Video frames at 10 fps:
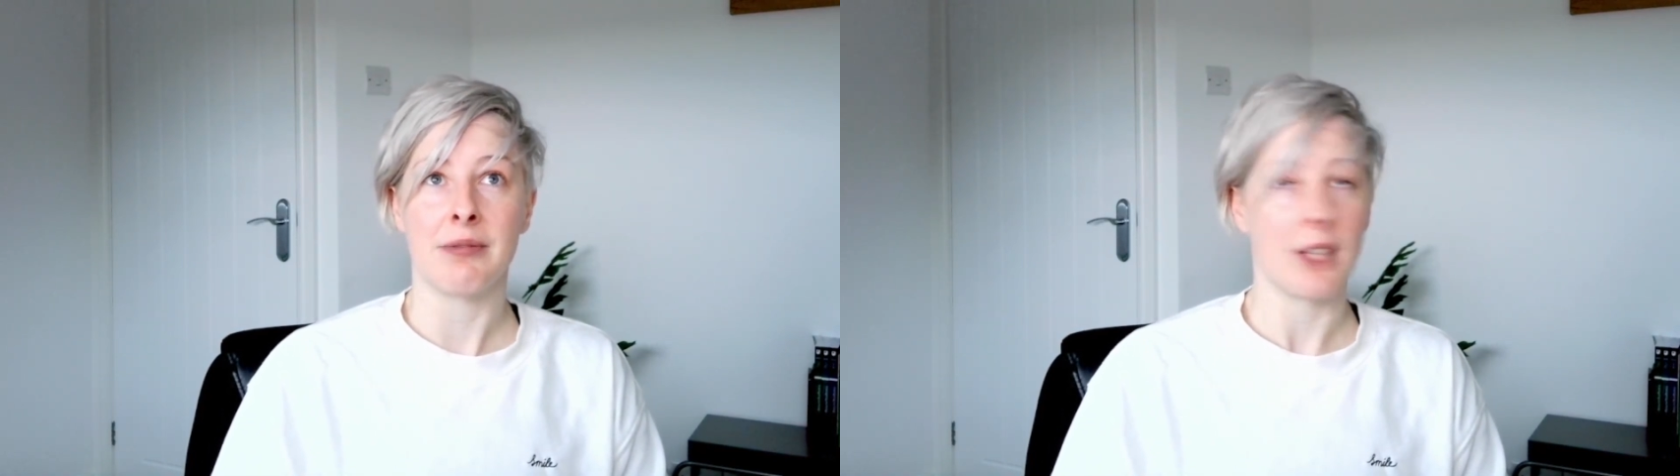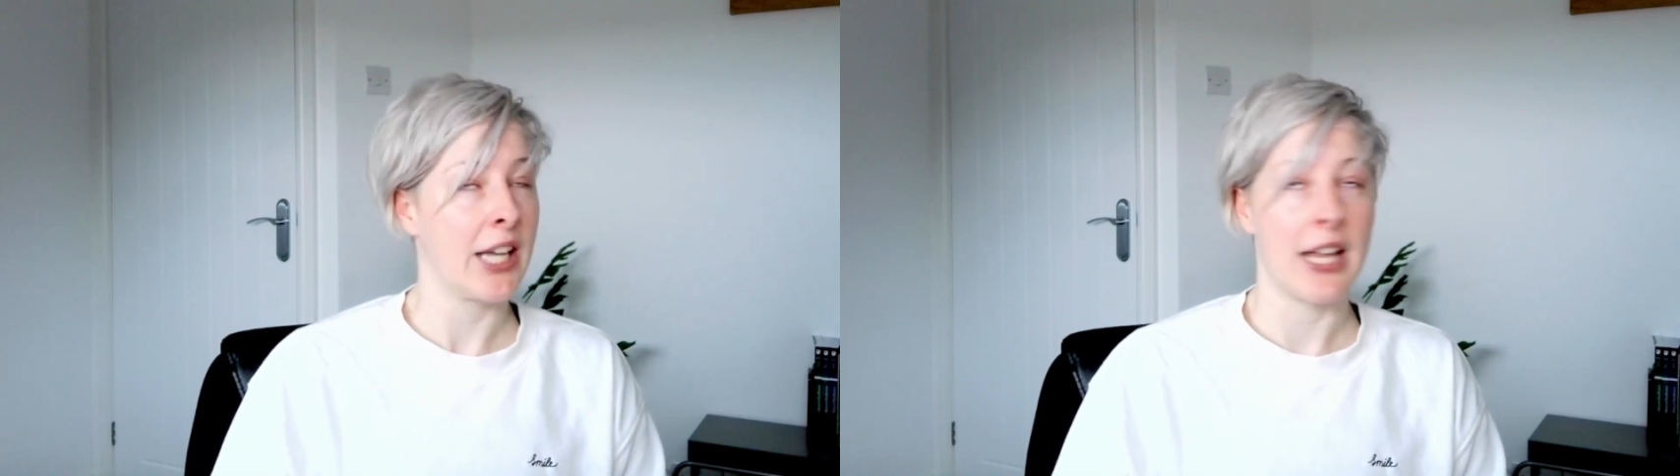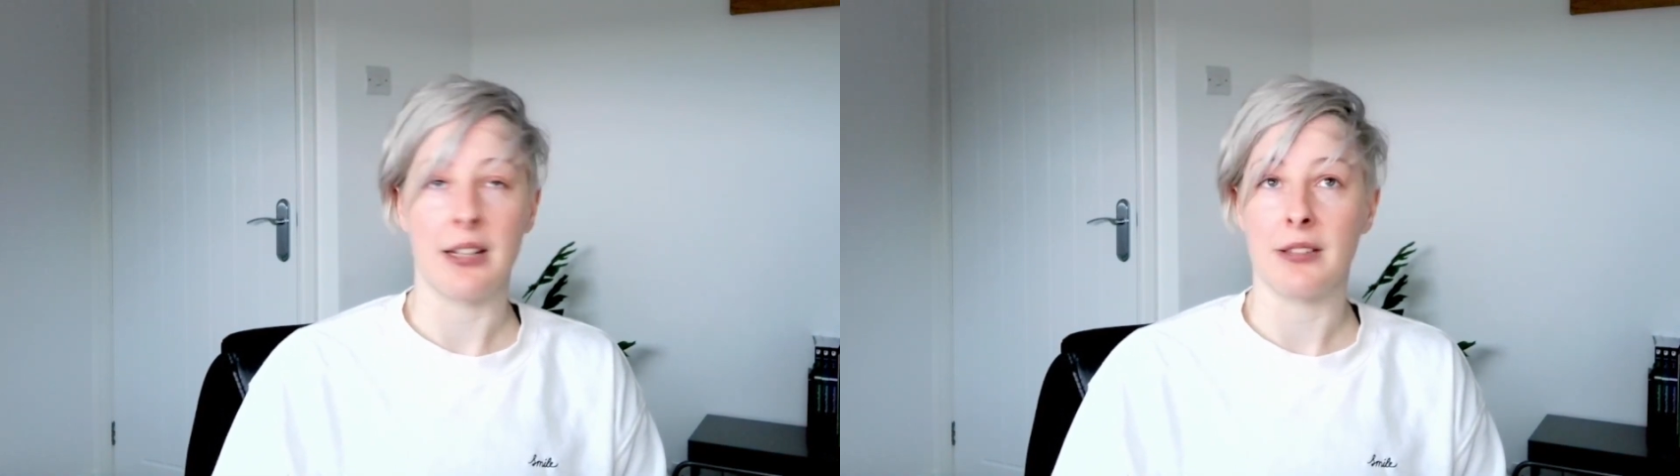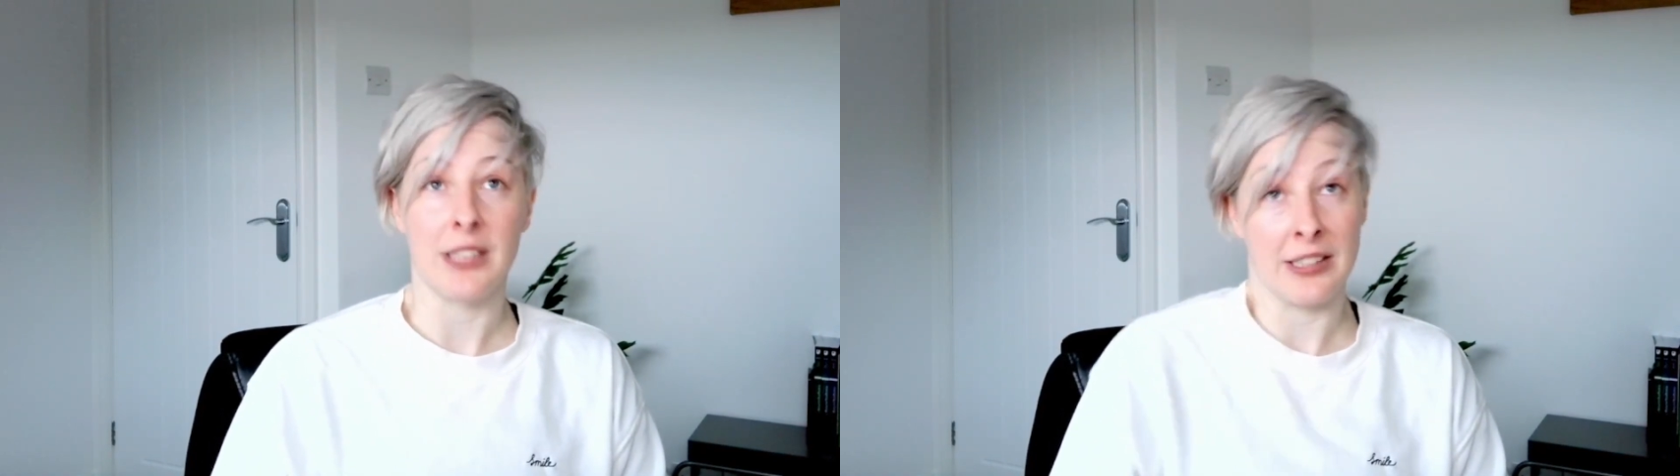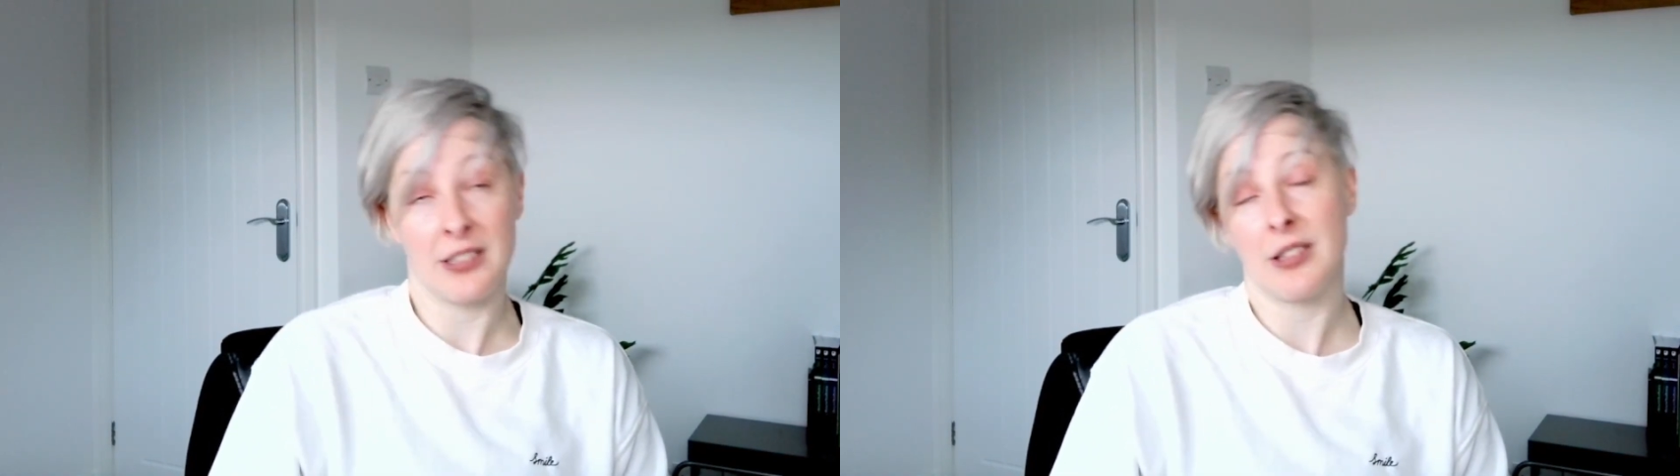again,
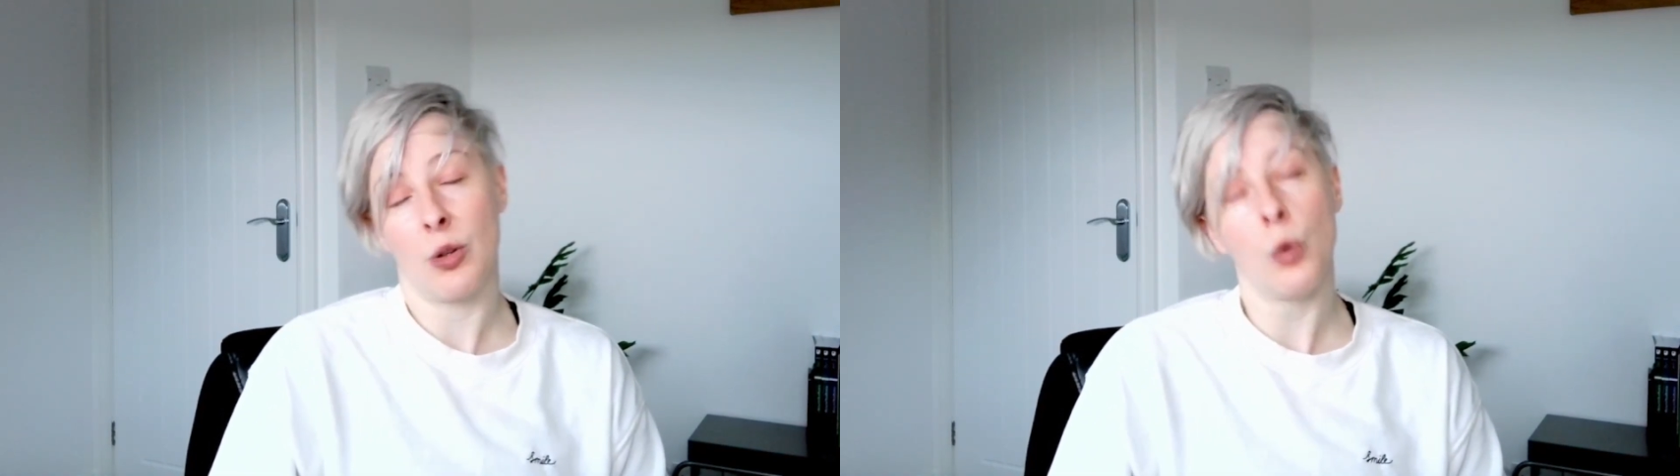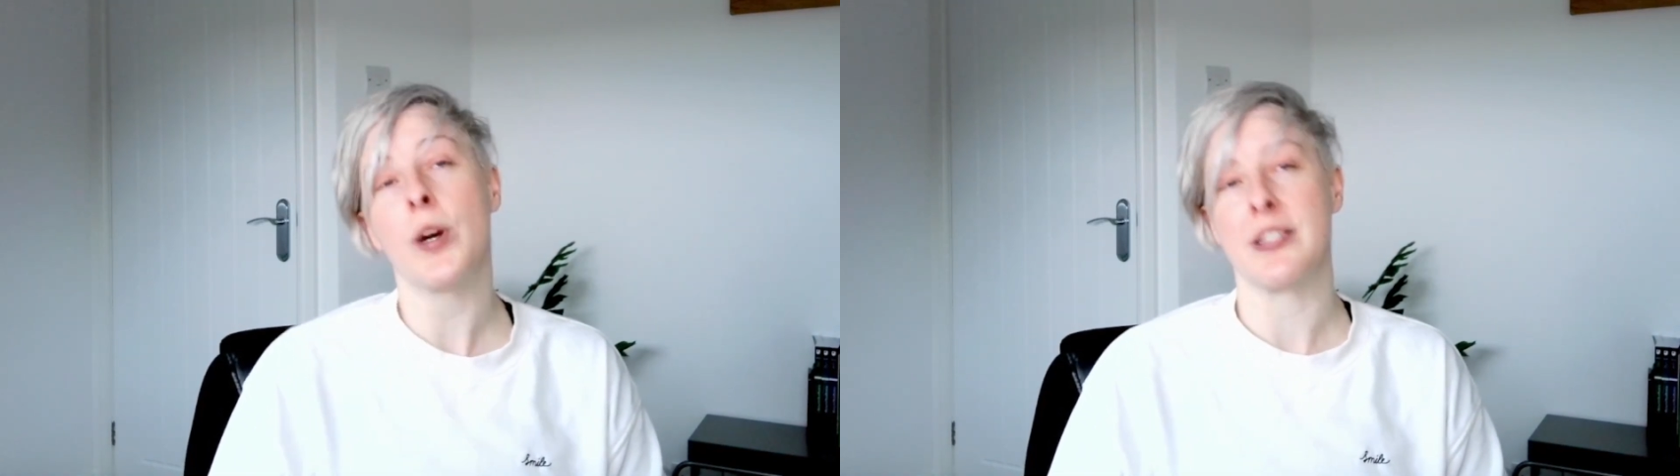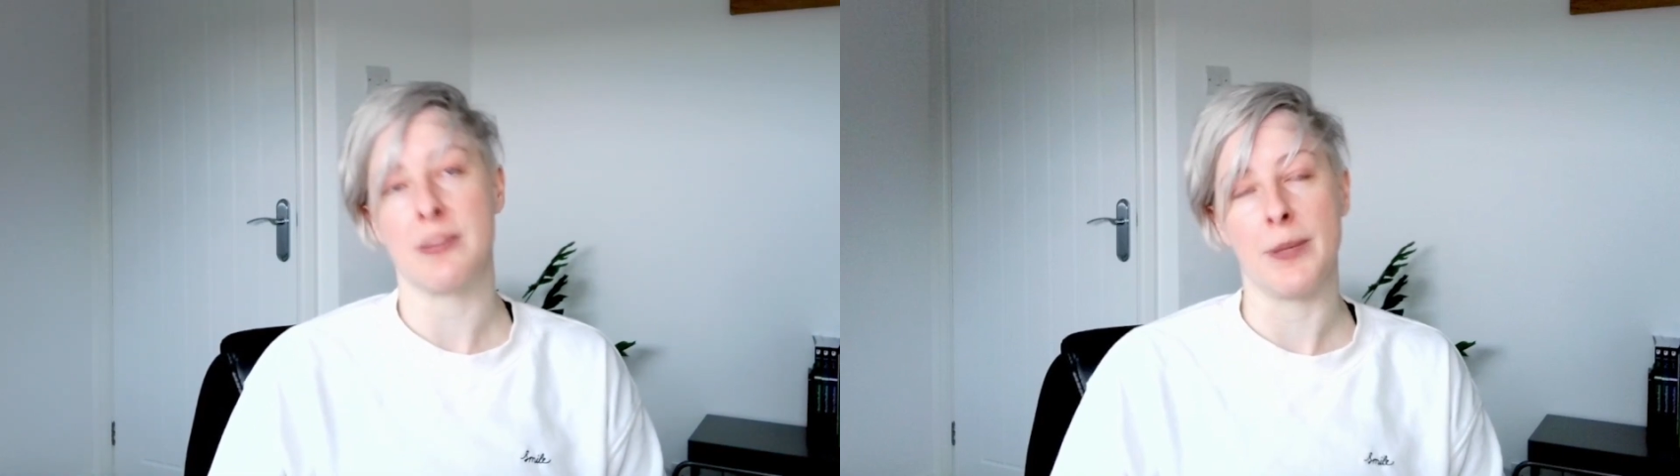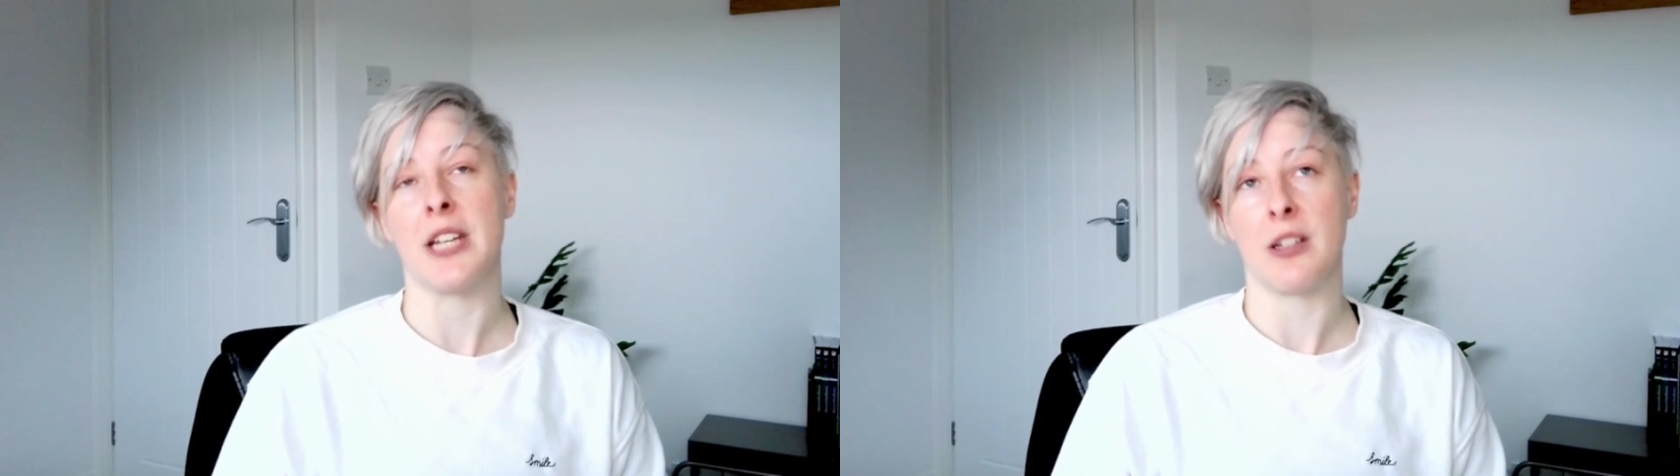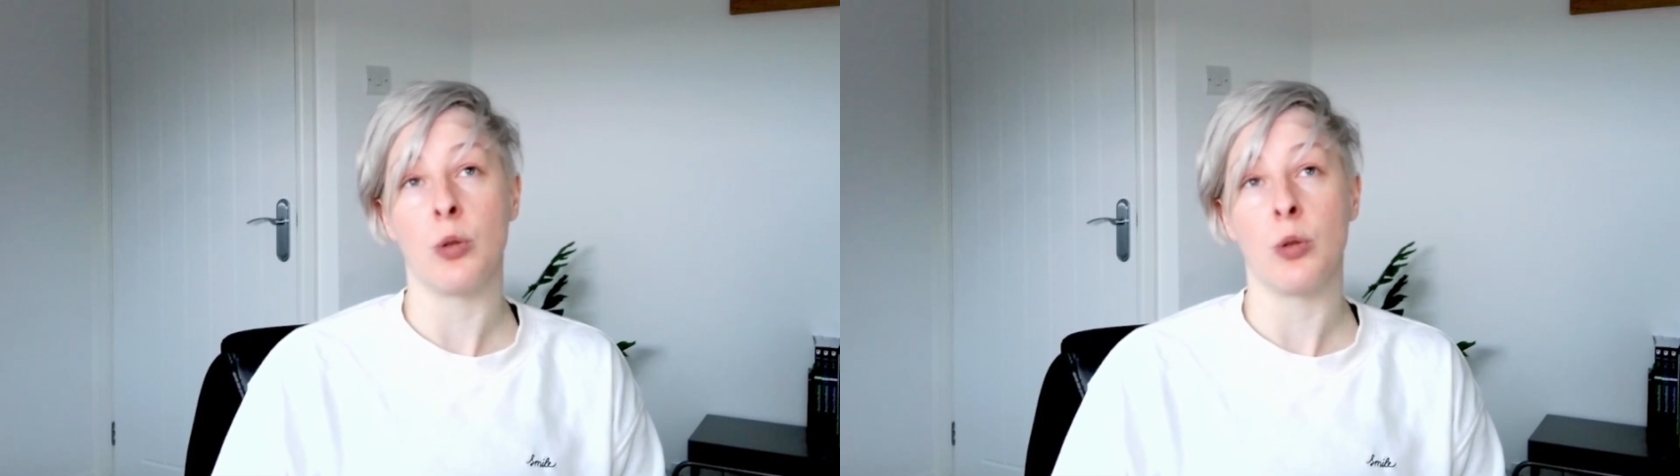it's always been and